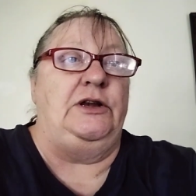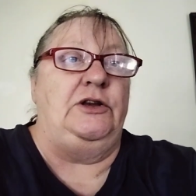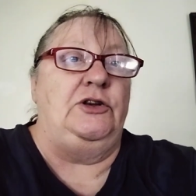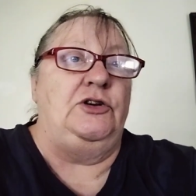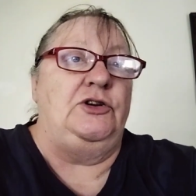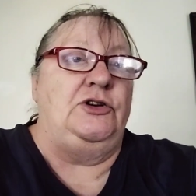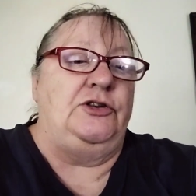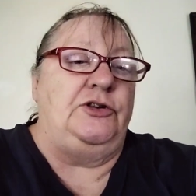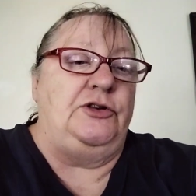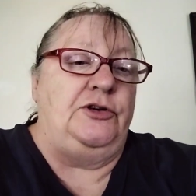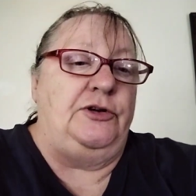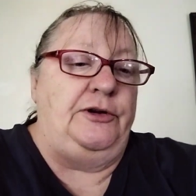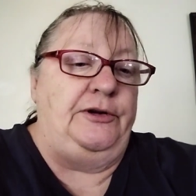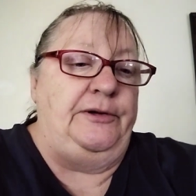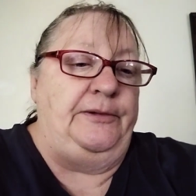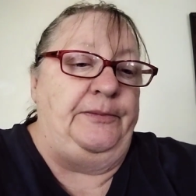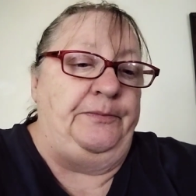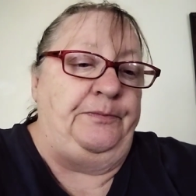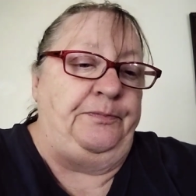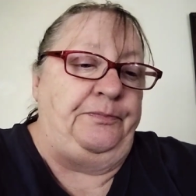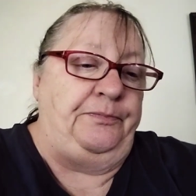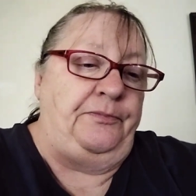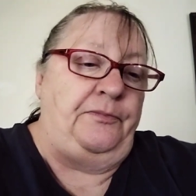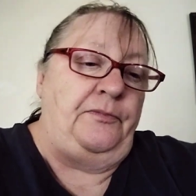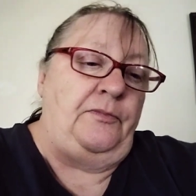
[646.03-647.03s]
So
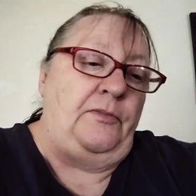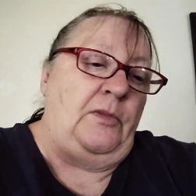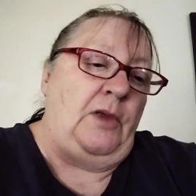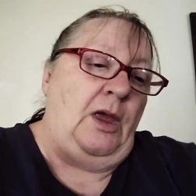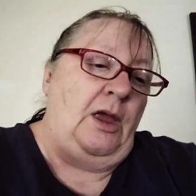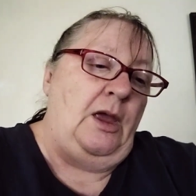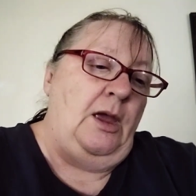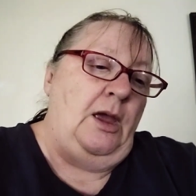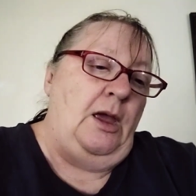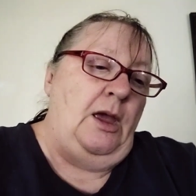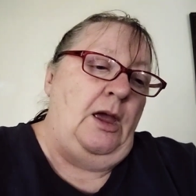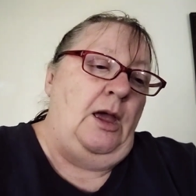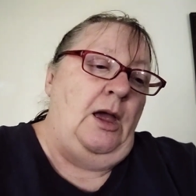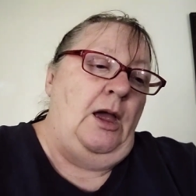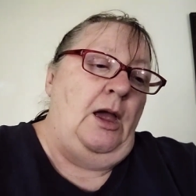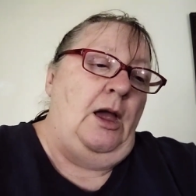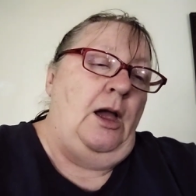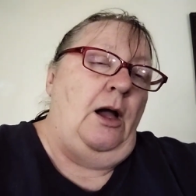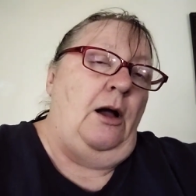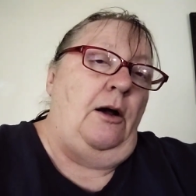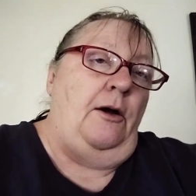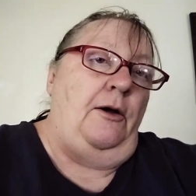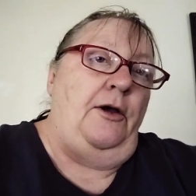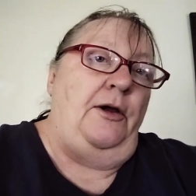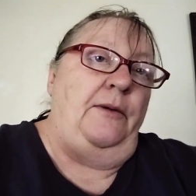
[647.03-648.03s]

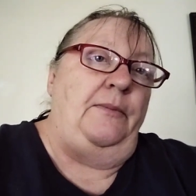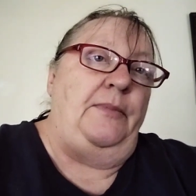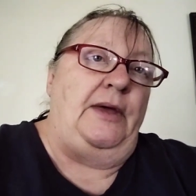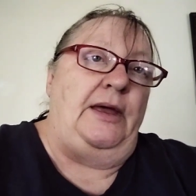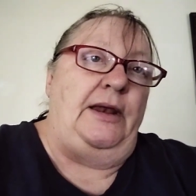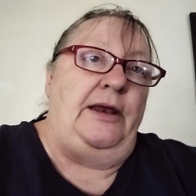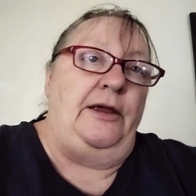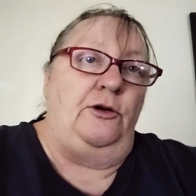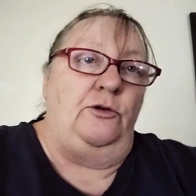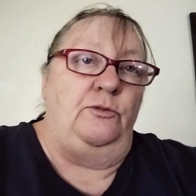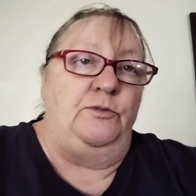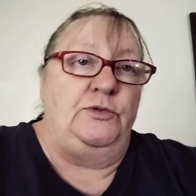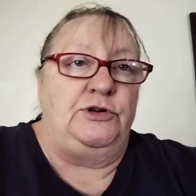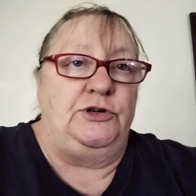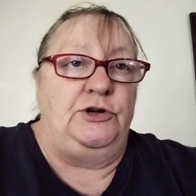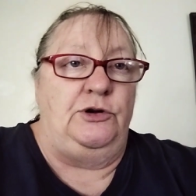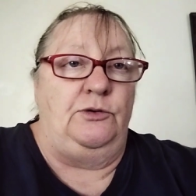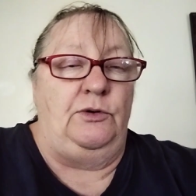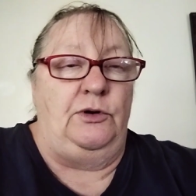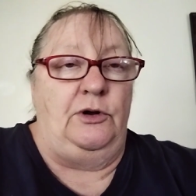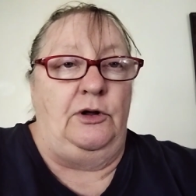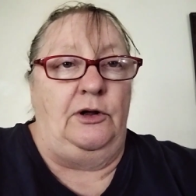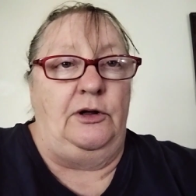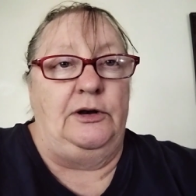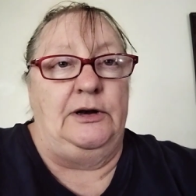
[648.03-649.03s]
I hope that helps you a
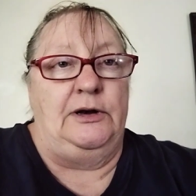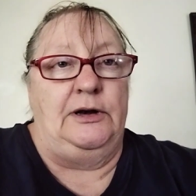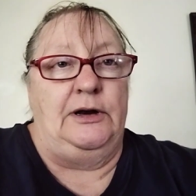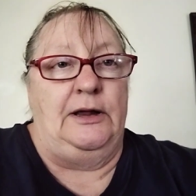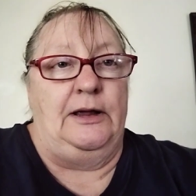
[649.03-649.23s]
lot.